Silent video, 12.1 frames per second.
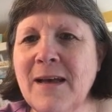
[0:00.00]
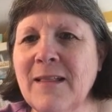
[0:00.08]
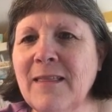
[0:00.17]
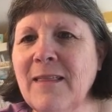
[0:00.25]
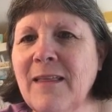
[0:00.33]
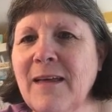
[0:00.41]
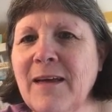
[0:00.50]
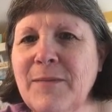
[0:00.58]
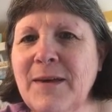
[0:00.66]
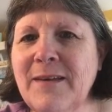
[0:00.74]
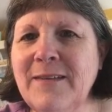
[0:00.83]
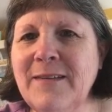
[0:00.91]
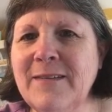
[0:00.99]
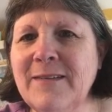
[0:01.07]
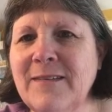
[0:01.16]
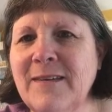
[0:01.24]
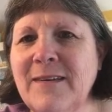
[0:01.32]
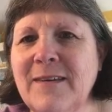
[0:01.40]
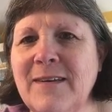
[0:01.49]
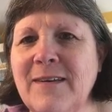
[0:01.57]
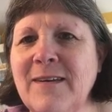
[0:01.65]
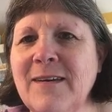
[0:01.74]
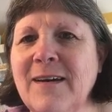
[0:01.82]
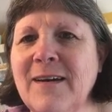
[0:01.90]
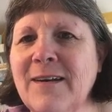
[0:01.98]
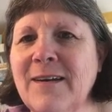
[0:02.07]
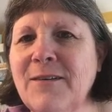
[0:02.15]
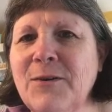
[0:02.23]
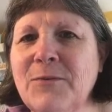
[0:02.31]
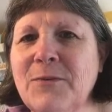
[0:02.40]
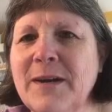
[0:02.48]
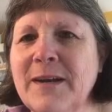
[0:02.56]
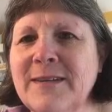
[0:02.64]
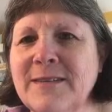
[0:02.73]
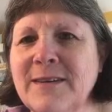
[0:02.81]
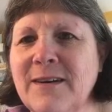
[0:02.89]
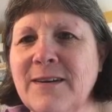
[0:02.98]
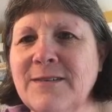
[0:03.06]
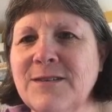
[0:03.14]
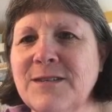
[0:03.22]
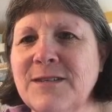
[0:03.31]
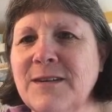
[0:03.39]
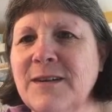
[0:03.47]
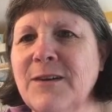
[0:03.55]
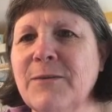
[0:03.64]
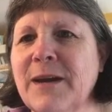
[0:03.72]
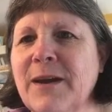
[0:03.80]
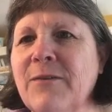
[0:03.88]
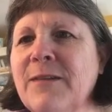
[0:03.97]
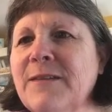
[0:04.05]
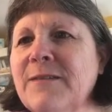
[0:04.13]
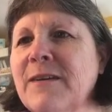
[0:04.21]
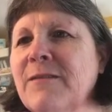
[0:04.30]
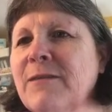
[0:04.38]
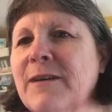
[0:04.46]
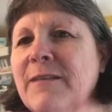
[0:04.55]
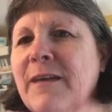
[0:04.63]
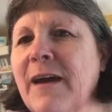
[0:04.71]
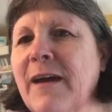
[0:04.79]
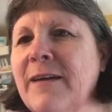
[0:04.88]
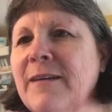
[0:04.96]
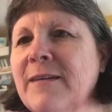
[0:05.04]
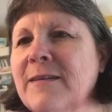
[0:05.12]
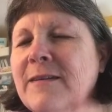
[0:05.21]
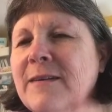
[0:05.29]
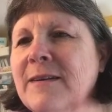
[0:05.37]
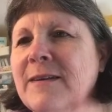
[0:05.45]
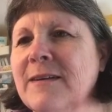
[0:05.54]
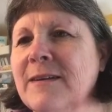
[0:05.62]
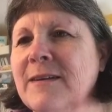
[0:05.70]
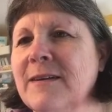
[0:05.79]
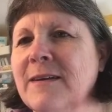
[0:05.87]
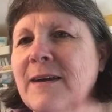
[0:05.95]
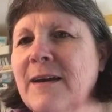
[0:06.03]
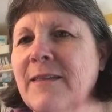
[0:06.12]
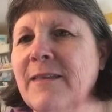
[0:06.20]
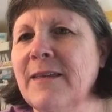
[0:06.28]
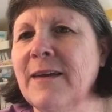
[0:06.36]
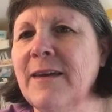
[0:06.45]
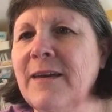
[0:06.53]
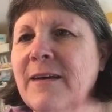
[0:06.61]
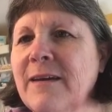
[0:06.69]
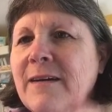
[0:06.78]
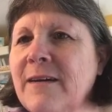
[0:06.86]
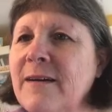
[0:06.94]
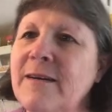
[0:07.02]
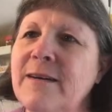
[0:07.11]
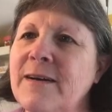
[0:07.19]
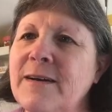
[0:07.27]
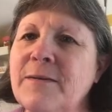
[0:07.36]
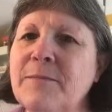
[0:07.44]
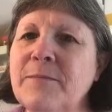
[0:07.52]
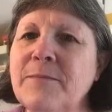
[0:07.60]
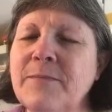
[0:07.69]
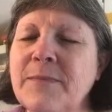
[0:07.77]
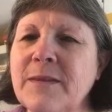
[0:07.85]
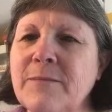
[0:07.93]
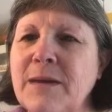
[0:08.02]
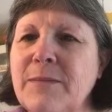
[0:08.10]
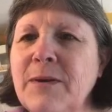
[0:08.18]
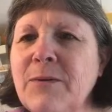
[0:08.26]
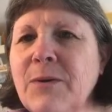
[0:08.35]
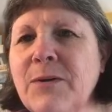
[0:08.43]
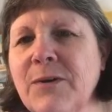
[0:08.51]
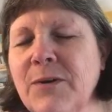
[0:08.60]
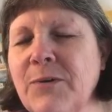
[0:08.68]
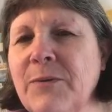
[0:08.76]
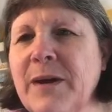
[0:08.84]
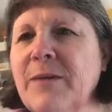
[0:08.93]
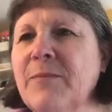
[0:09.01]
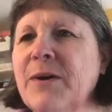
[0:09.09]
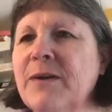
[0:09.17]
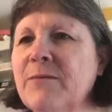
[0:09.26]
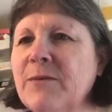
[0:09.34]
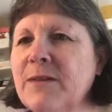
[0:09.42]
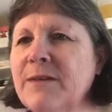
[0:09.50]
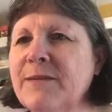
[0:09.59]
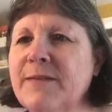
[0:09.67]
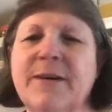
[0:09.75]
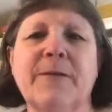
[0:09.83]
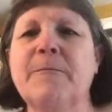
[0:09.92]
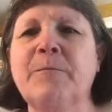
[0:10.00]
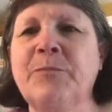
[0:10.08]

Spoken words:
Let me see. I don't know what I touched. Here we go. Let's get rid of that. I think maybe it won't go away, but we'll leave it there.